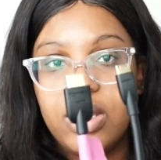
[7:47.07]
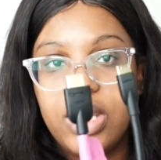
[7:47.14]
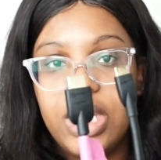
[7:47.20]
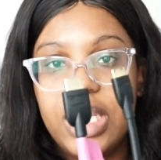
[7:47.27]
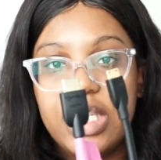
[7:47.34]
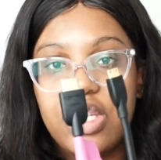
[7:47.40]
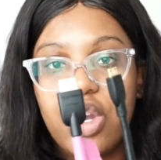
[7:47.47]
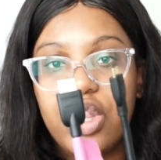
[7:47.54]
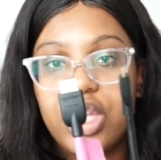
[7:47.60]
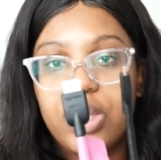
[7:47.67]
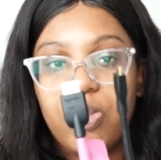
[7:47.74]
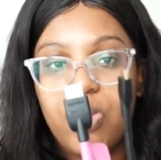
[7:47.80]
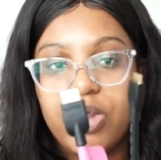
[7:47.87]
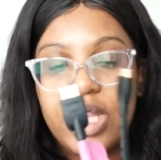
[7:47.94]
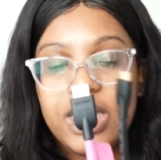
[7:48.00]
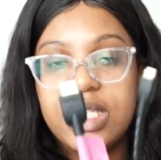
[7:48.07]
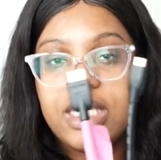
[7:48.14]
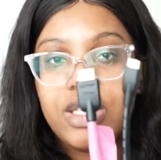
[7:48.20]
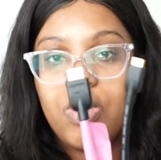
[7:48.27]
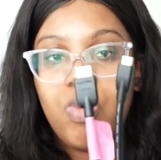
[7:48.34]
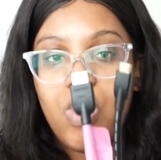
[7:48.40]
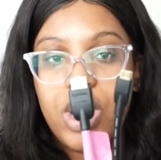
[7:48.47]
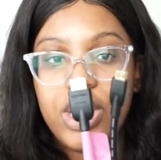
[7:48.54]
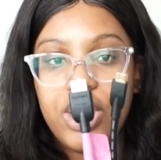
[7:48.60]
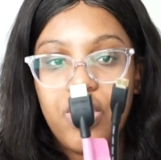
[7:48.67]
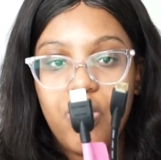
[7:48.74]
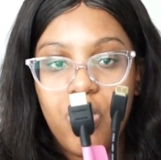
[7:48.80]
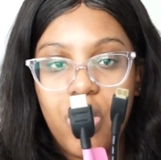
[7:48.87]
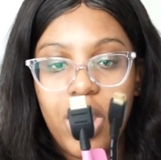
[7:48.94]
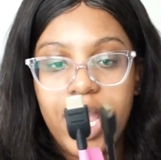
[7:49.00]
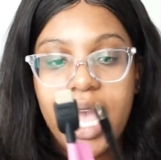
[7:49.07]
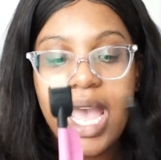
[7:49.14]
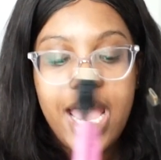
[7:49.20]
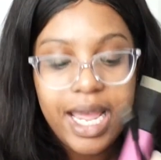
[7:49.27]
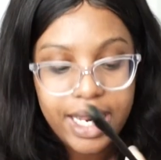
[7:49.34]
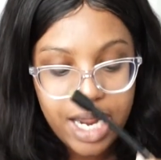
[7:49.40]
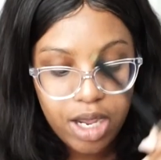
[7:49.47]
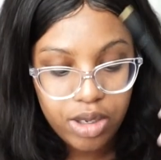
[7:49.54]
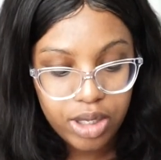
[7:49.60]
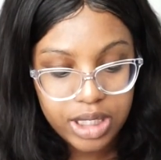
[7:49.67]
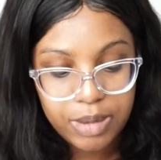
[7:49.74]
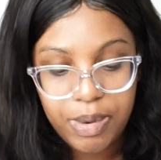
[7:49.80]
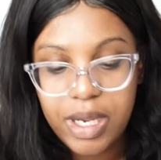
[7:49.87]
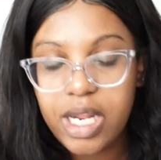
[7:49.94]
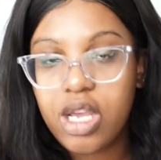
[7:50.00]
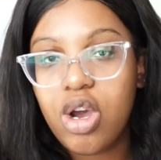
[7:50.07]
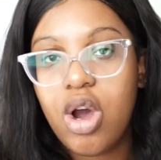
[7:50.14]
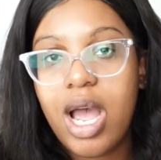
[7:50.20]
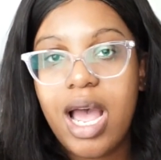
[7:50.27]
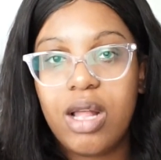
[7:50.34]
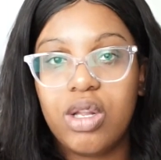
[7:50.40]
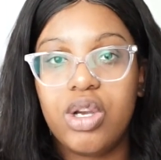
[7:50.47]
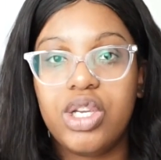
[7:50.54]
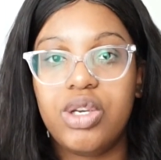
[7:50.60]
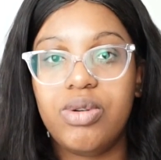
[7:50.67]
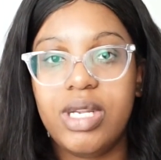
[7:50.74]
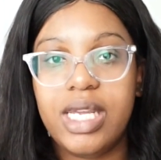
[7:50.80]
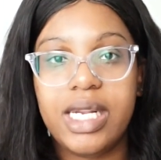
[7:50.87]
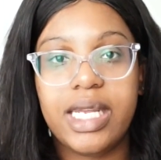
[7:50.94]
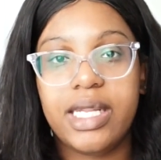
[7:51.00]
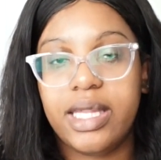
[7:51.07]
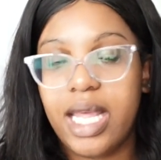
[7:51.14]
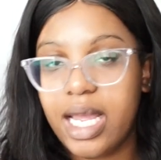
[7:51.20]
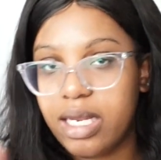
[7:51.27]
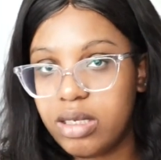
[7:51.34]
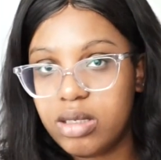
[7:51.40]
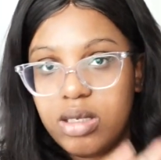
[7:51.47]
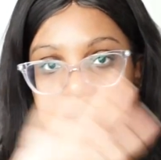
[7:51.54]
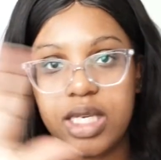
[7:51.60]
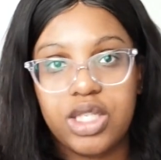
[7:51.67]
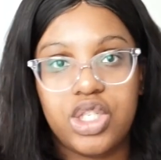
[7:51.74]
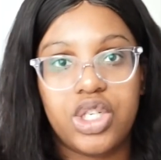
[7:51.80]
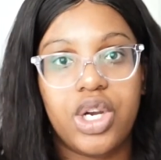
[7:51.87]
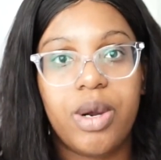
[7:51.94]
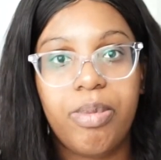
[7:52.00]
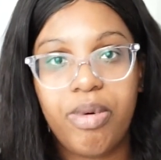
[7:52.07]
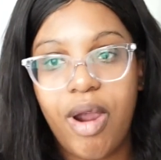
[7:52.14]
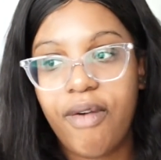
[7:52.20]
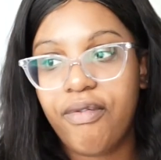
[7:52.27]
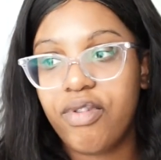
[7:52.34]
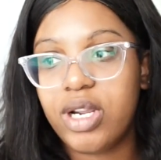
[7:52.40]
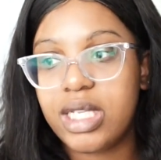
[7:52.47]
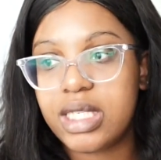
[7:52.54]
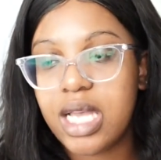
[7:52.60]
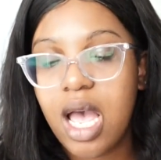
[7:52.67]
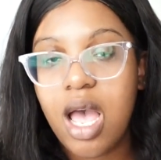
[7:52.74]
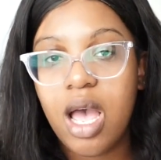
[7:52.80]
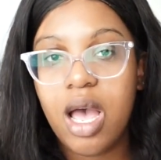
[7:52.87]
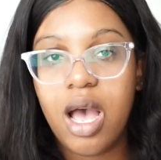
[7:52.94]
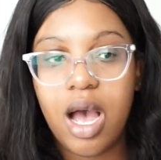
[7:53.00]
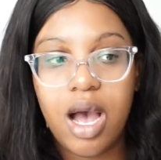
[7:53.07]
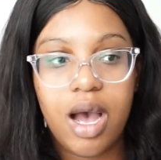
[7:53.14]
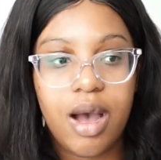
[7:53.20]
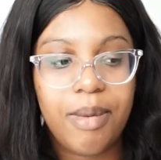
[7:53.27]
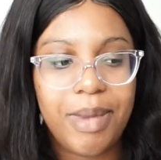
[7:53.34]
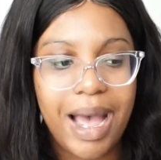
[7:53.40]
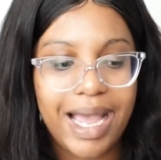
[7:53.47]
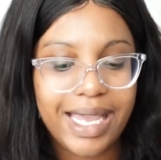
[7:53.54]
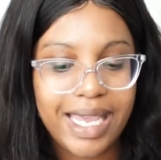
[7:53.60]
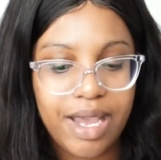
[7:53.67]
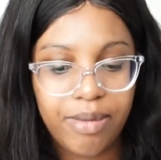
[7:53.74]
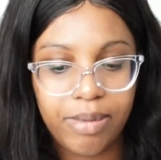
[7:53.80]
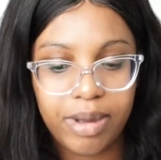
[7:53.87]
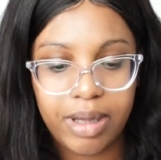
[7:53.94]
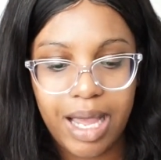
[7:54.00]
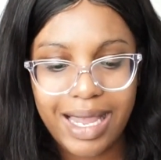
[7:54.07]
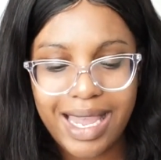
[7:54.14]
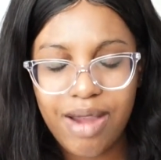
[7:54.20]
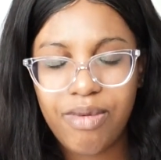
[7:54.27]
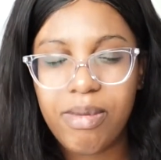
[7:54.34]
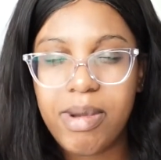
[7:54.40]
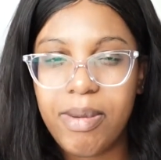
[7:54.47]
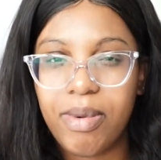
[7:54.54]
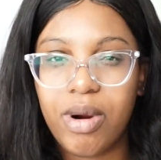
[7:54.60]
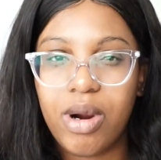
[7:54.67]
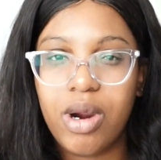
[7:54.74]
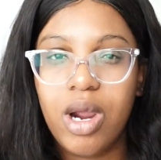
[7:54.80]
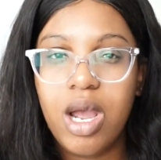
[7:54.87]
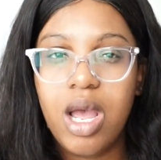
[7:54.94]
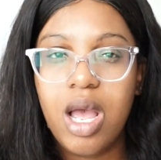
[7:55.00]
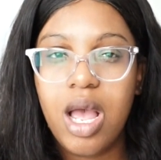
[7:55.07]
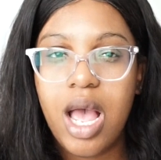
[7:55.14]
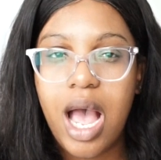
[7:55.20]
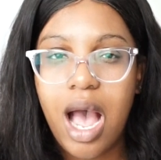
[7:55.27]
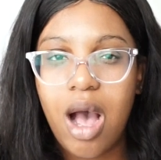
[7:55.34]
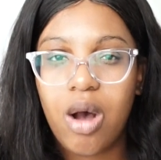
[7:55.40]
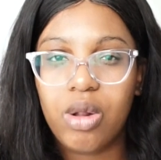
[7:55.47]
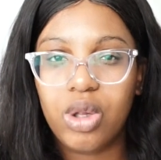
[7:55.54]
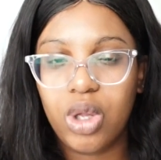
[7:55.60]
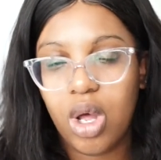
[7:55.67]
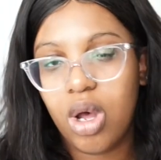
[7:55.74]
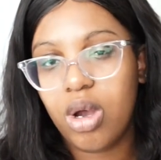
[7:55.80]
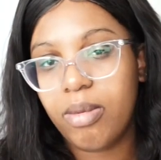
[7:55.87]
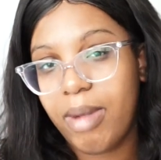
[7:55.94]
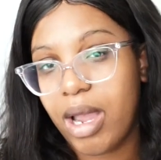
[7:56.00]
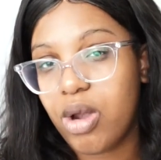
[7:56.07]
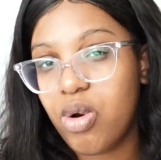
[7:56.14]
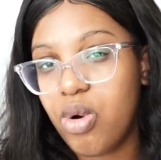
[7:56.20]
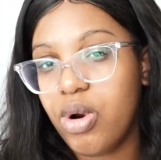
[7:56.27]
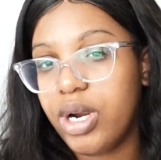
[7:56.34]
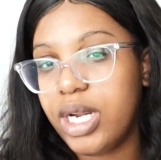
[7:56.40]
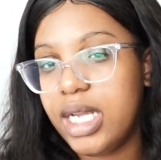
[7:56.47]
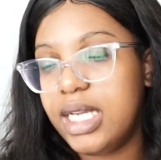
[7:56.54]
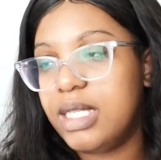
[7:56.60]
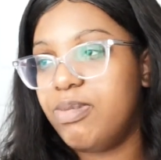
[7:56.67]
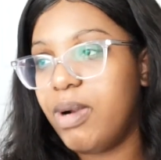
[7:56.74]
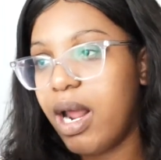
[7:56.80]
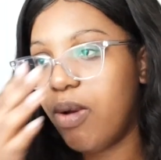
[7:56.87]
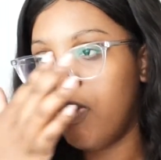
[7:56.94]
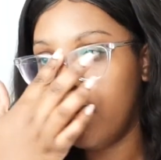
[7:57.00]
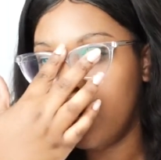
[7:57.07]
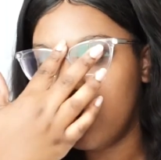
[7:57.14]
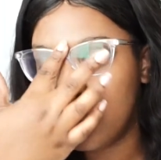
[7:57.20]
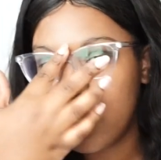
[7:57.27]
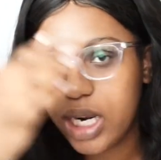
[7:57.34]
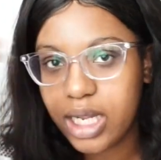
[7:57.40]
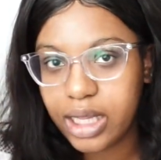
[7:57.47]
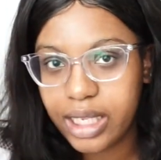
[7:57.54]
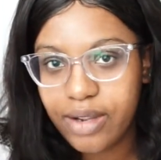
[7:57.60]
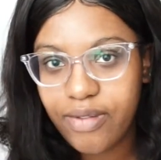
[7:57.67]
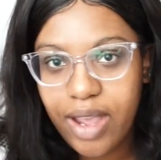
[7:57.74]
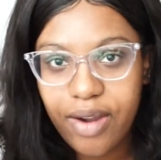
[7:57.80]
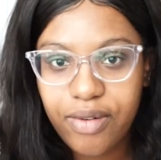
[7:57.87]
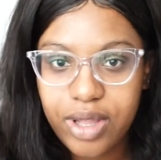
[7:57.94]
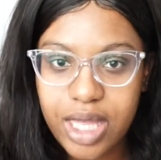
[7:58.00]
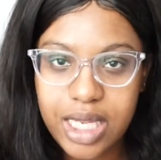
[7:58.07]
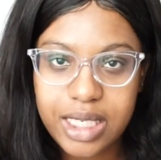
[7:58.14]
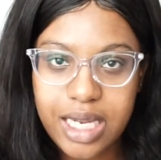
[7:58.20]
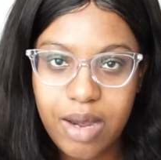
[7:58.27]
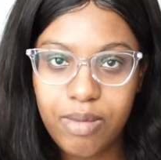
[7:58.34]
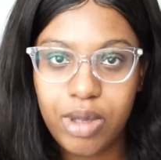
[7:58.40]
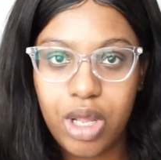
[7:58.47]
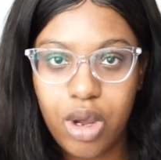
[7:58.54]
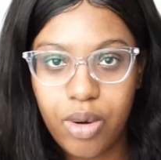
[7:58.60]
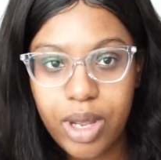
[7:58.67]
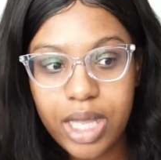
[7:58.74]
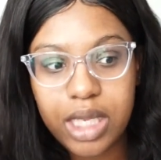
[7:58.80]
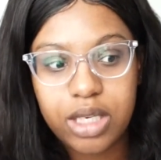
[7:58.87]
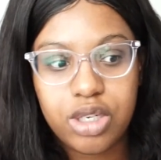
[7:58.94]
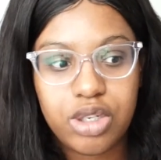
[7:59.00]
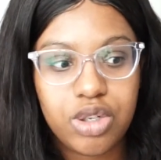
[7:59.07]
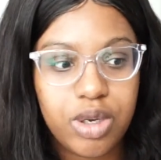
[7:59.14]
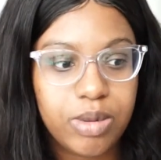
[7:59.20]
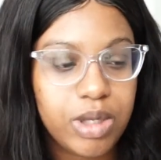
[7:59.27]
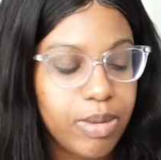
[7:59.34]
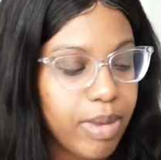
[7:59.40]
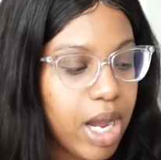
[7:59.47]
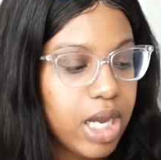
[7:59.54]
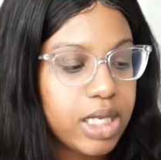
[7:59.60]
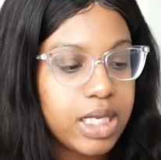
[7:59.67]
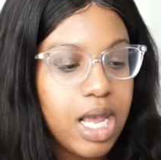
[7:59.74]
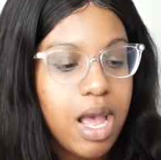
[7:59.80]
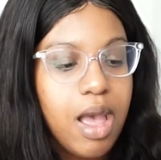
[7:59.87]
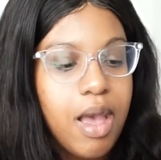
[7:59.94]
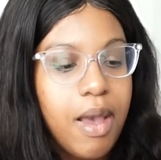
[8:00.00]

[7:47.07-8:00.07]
These are the, this is the one you want. Now, depending on how long you need it, that is your preference. Um, I can't, can't remember how long my cord is, but I will try to leave everything down below in the description box.